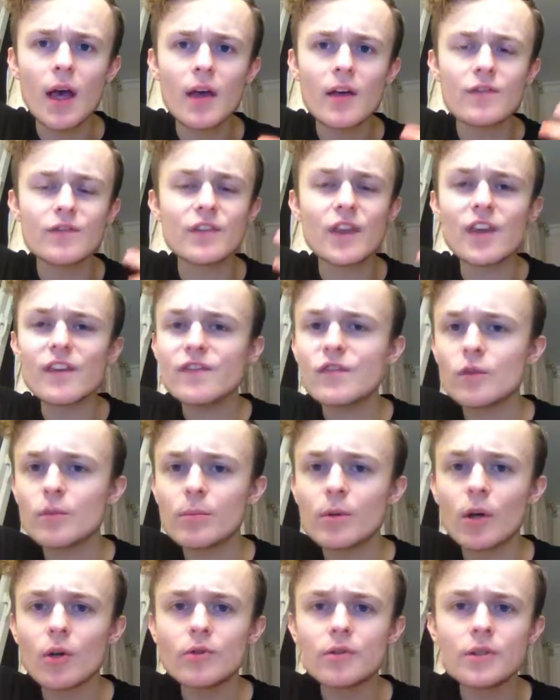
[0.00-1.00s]
If they feel
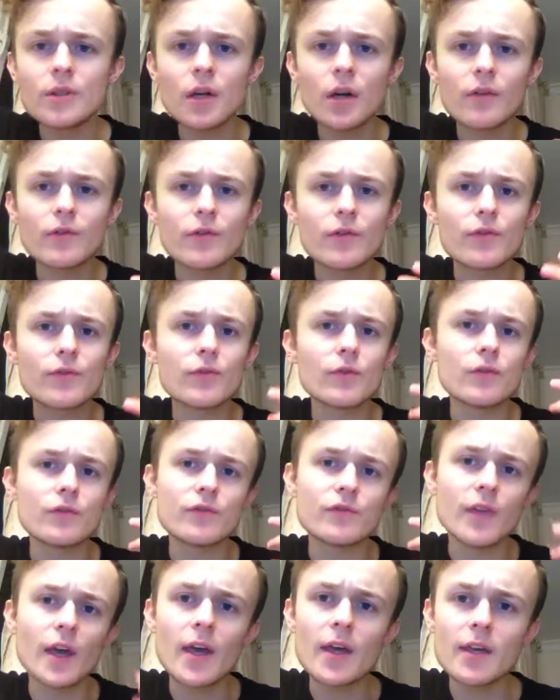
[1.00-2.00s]
bloated after food,
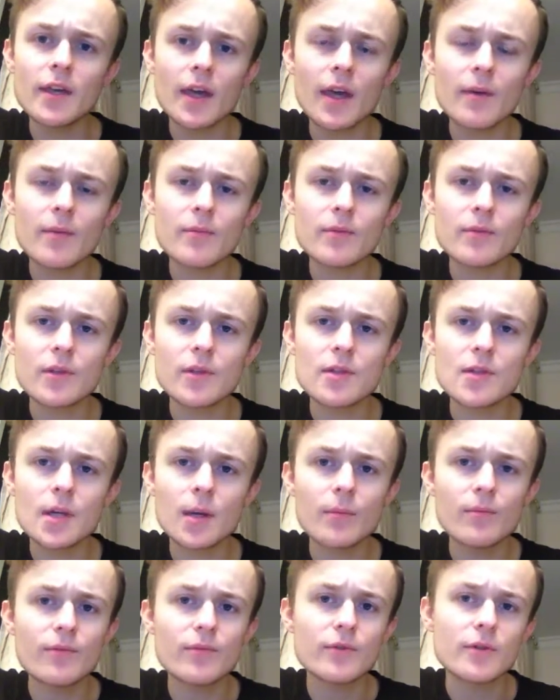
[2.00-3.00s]
they get
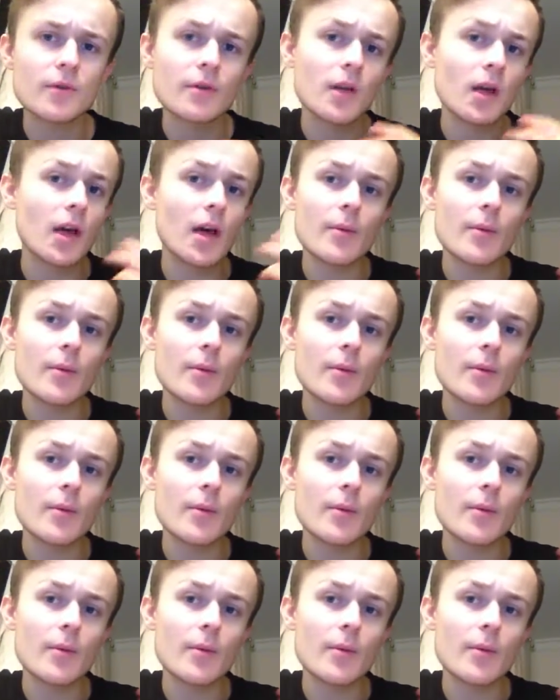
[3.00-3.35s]
discomfort.